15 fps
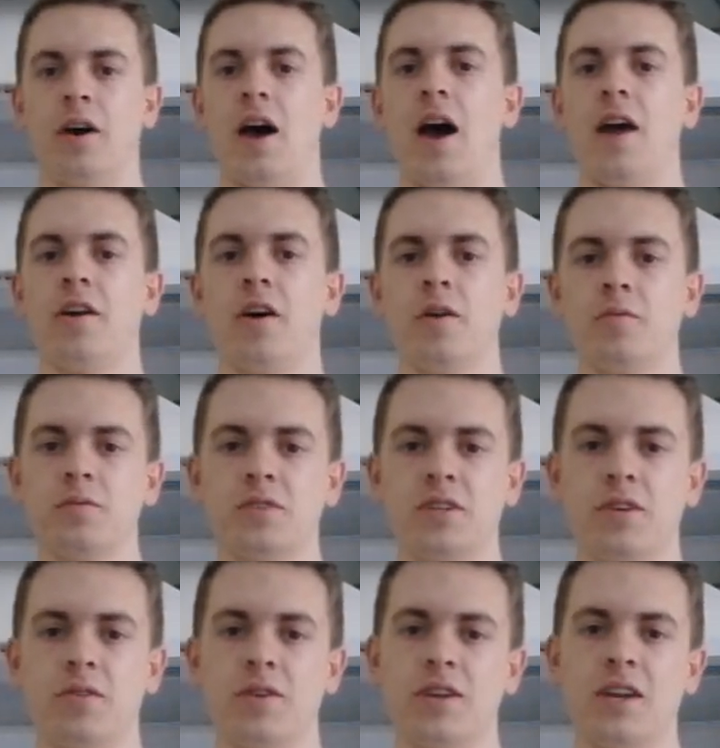And I will
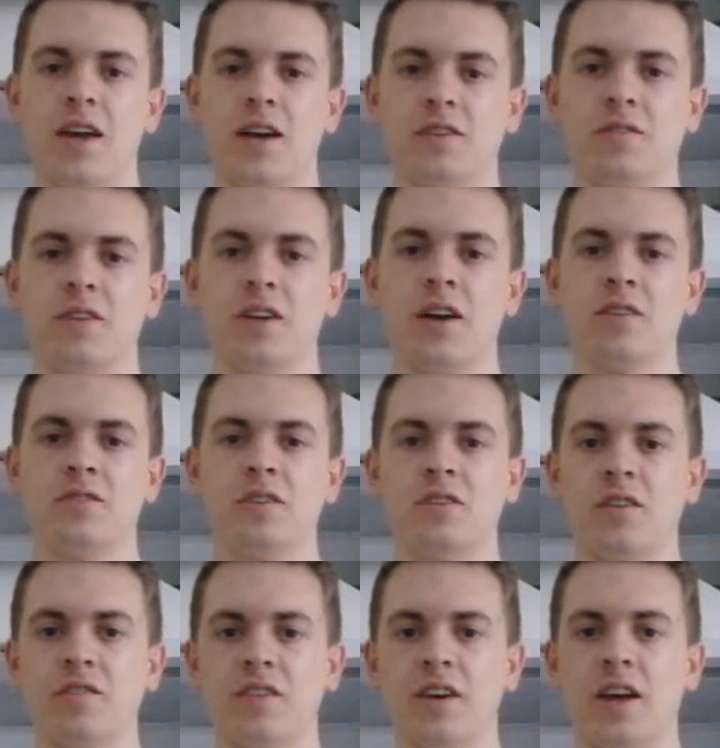see you in the next video. So
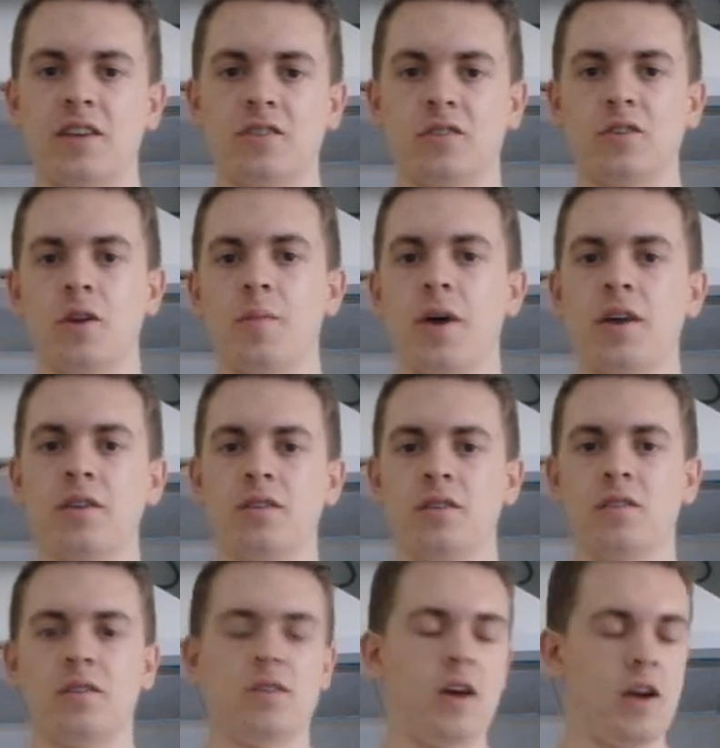don't forget to comment,
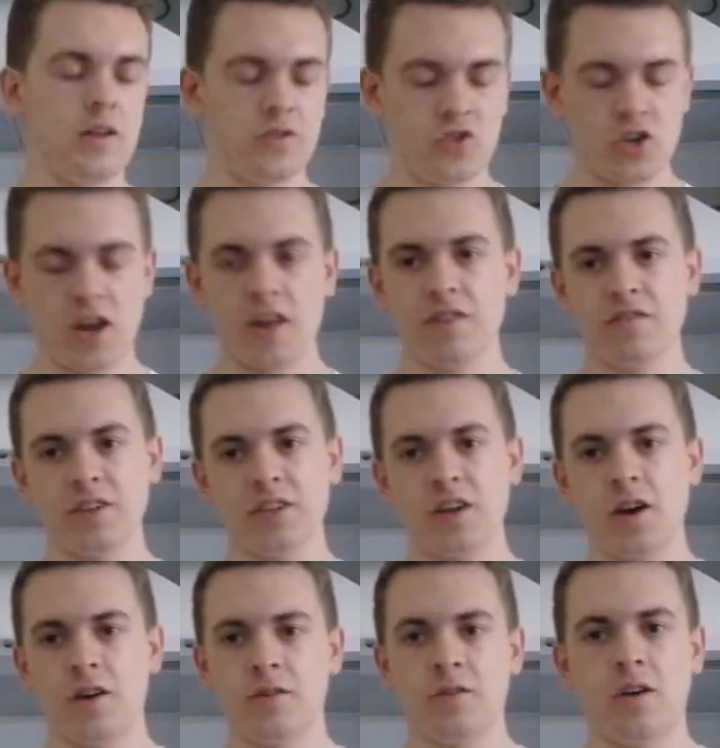share the
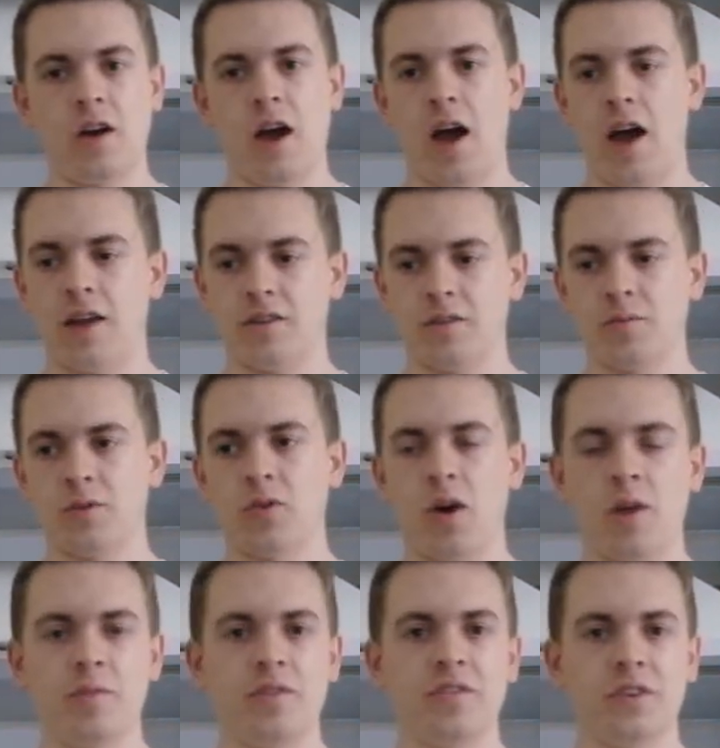video, and
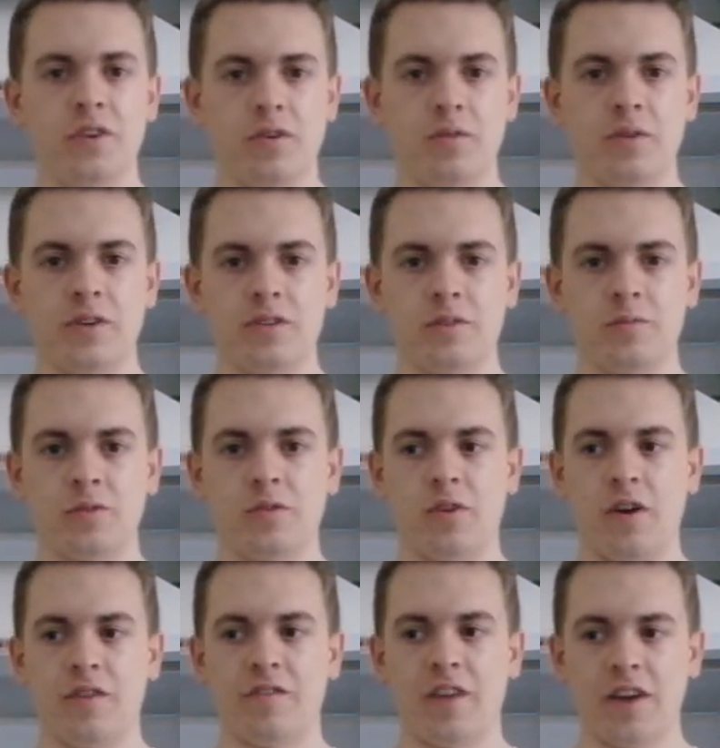subscribe if you're not already
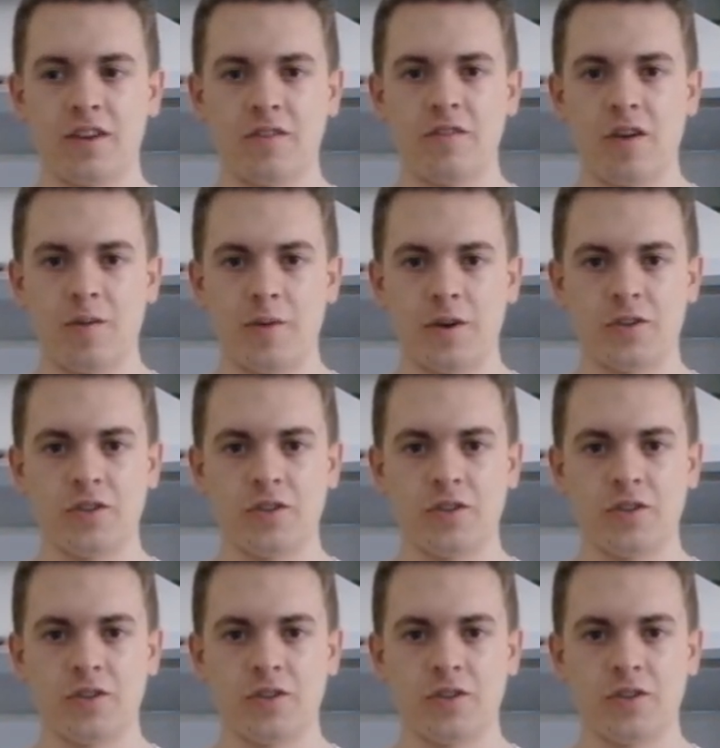subscribed. Thank you very much,